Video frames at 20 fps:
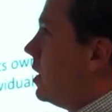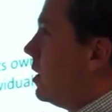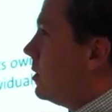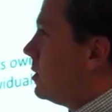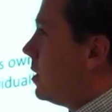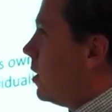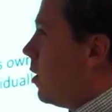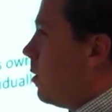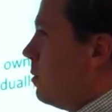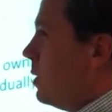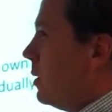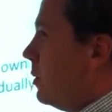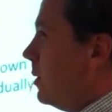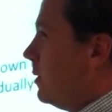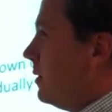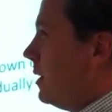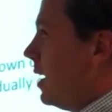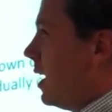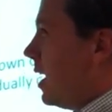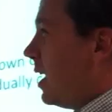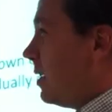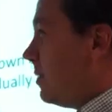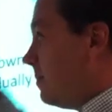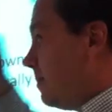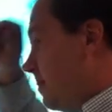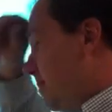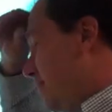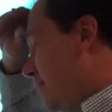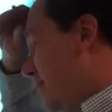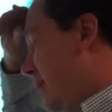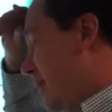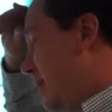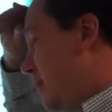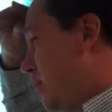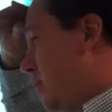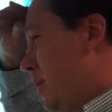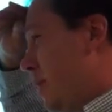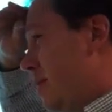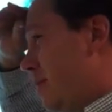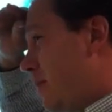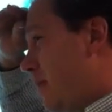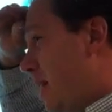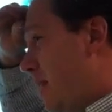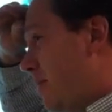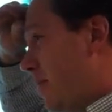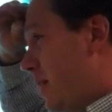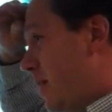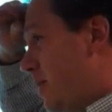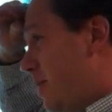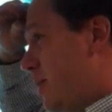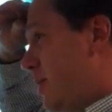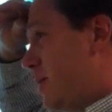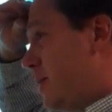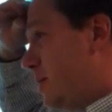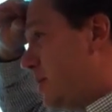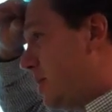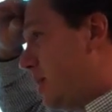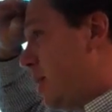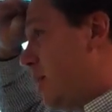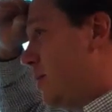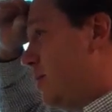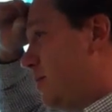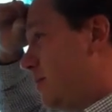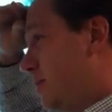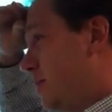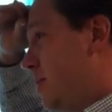Joe told me we've got, what, 2,500 or so